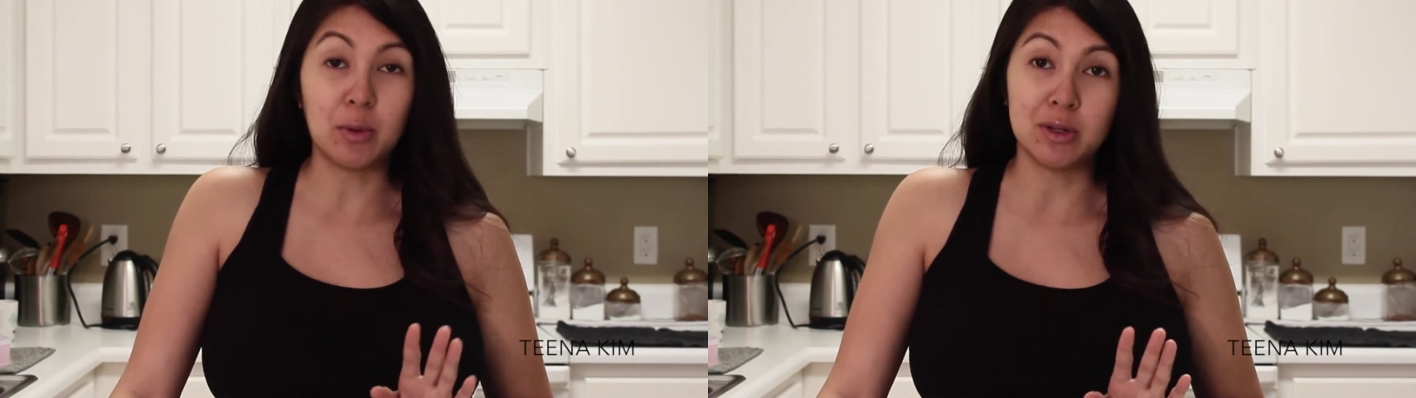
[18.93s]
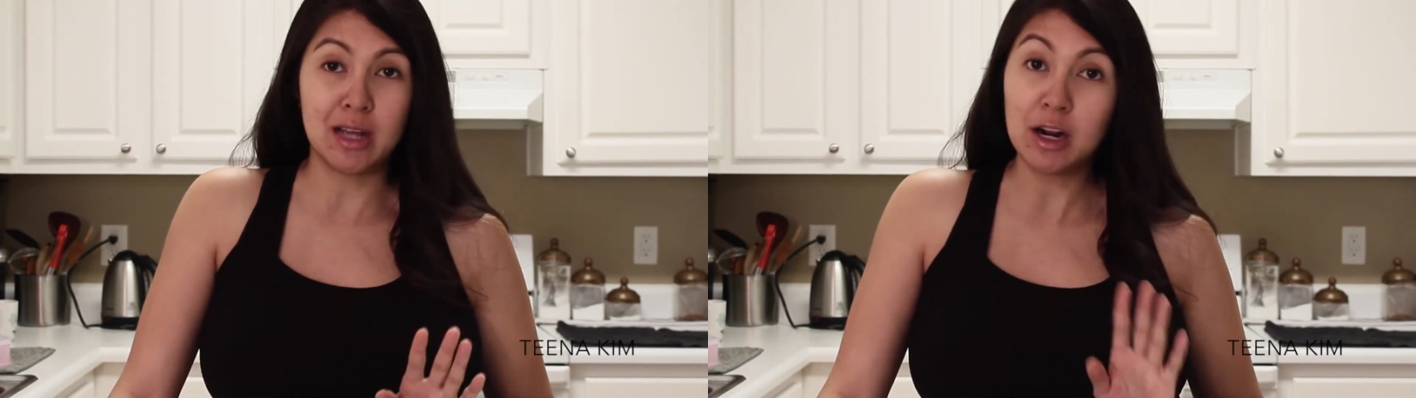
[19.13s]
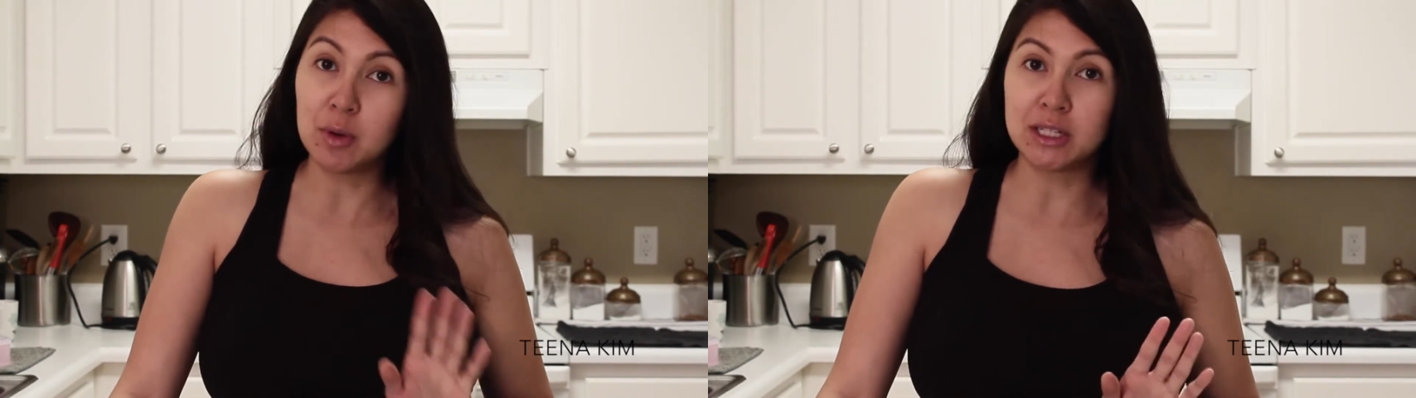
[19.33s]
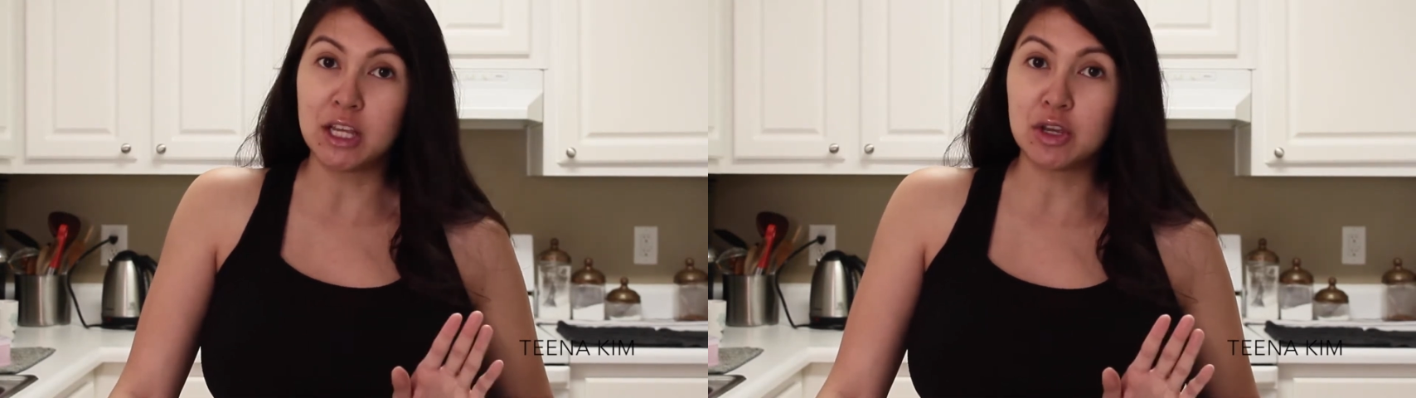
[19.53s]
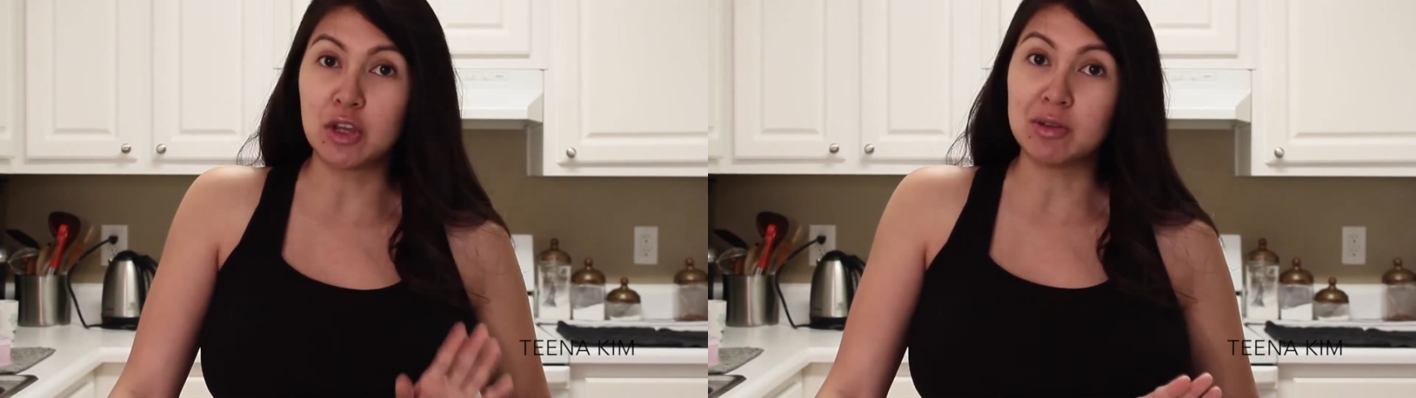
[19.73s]
want to
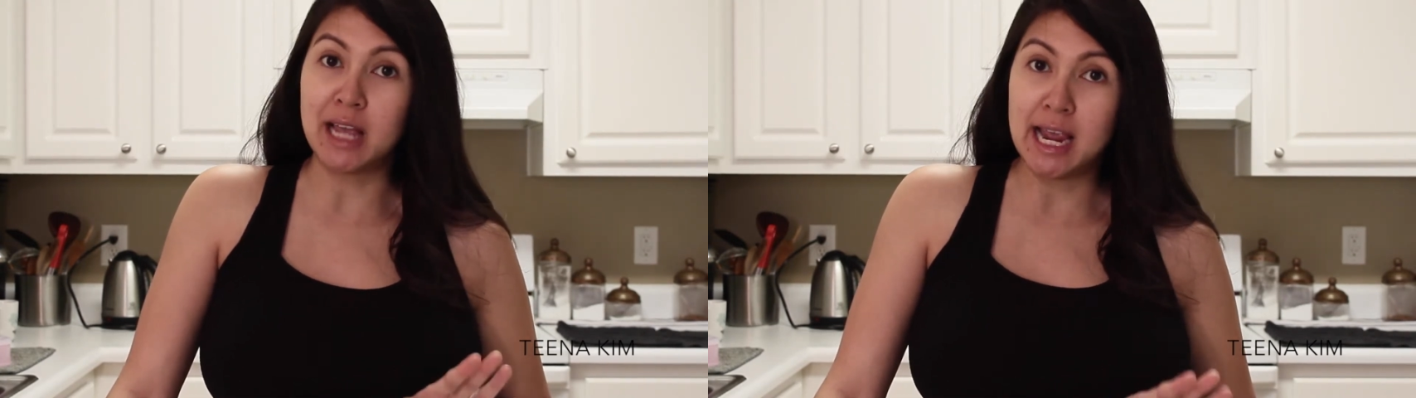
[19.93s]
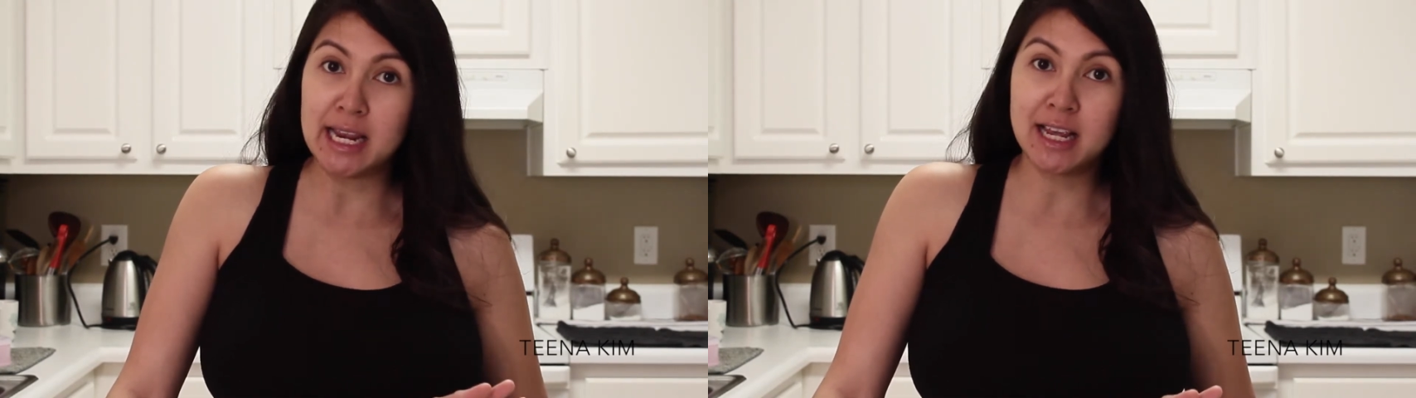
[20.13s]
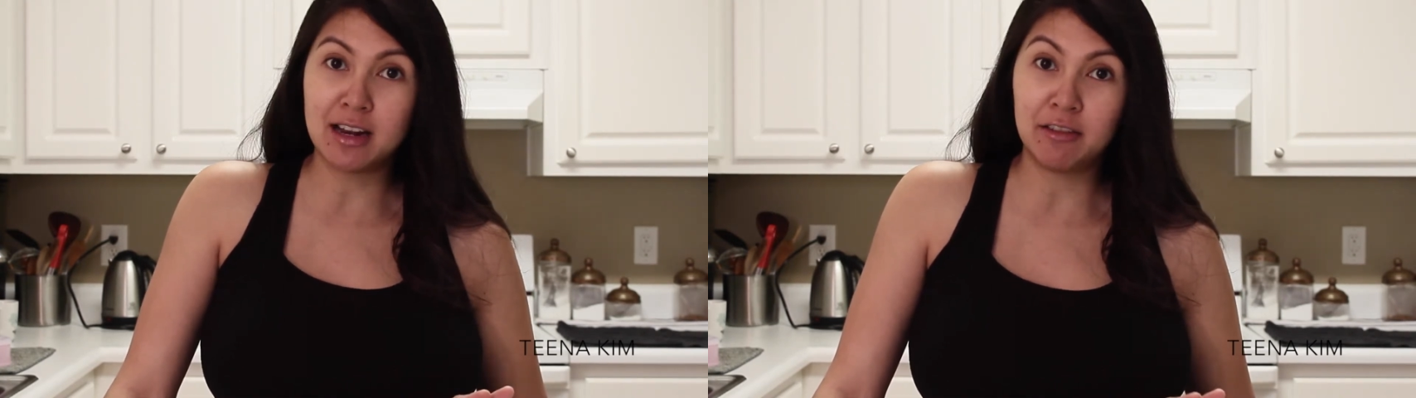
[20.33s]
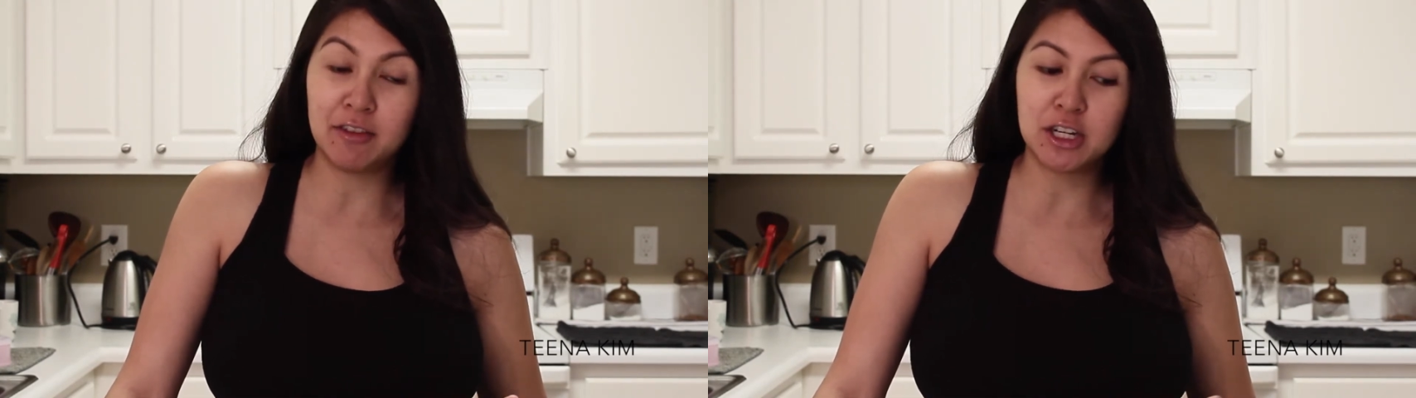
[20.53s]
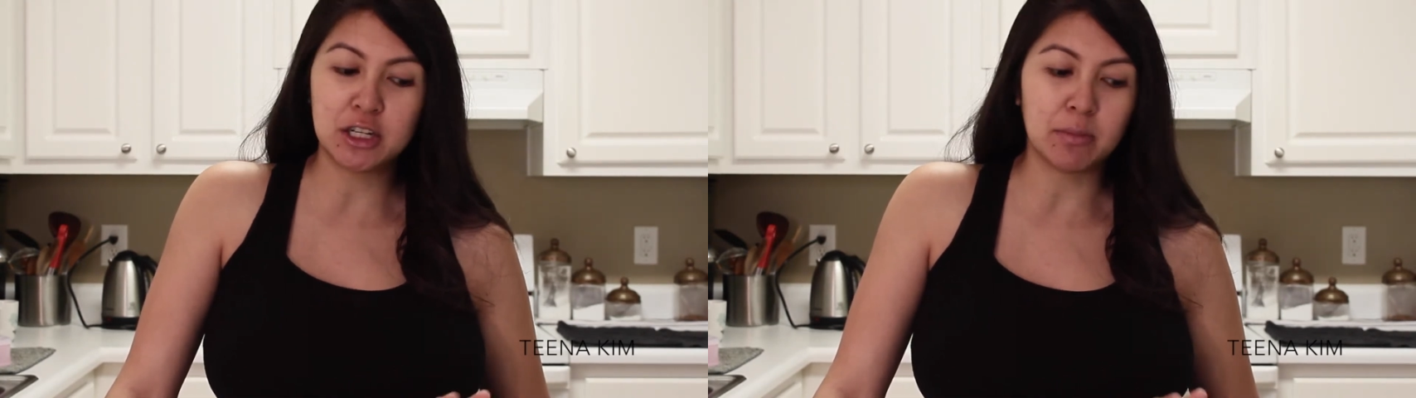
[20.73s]
say you can use any kind of
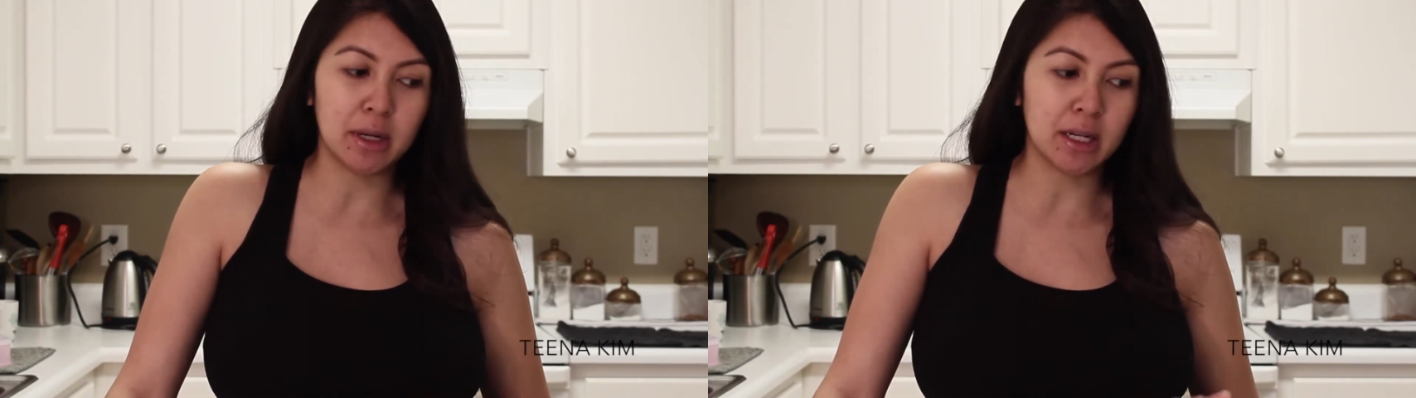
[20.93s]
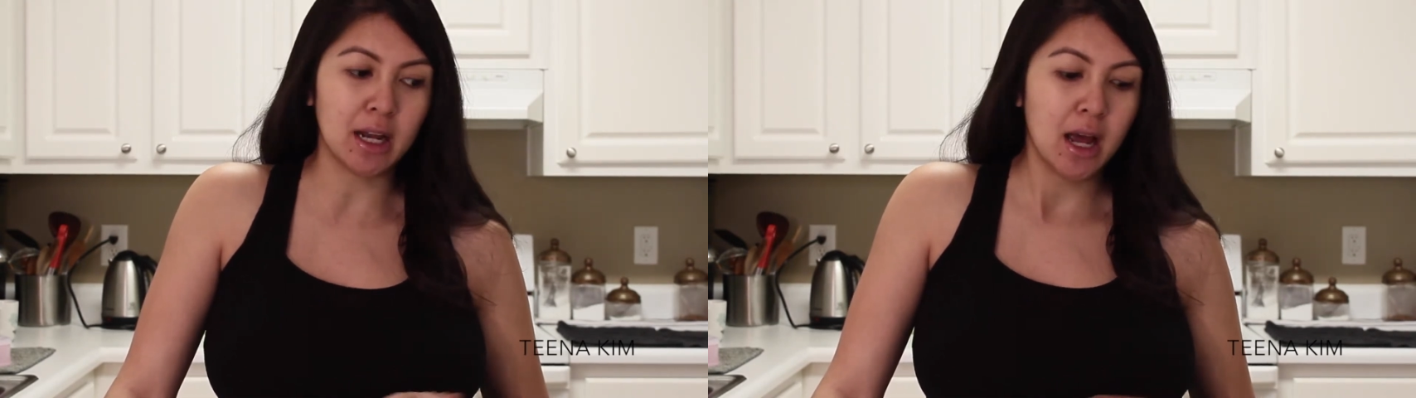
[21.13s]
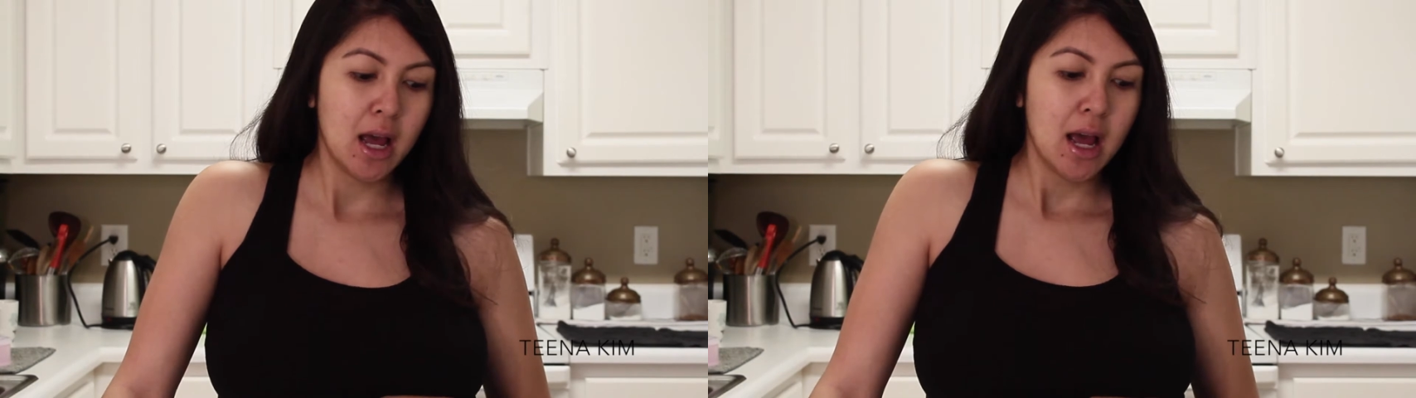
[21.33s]
fish, but